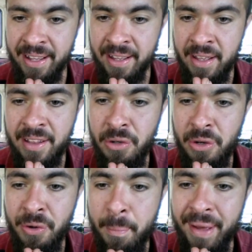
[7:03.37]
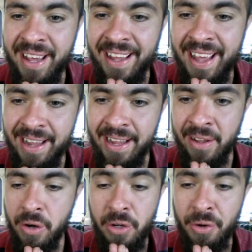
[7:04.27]
that you don't know how to bake a cake, or you
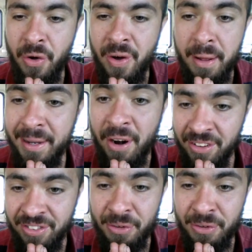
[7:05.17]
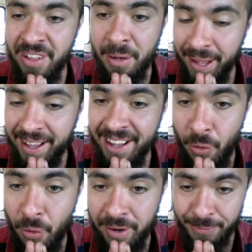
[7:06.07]
don't know any person who knows how to bake a cake for you.